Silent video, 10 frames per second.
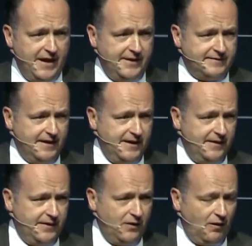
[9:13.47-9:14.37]

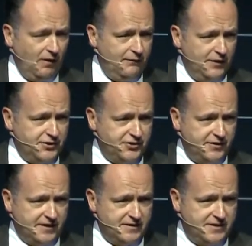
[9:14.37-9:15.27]
that all of us
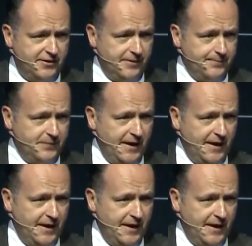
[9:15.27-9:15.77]
should consider.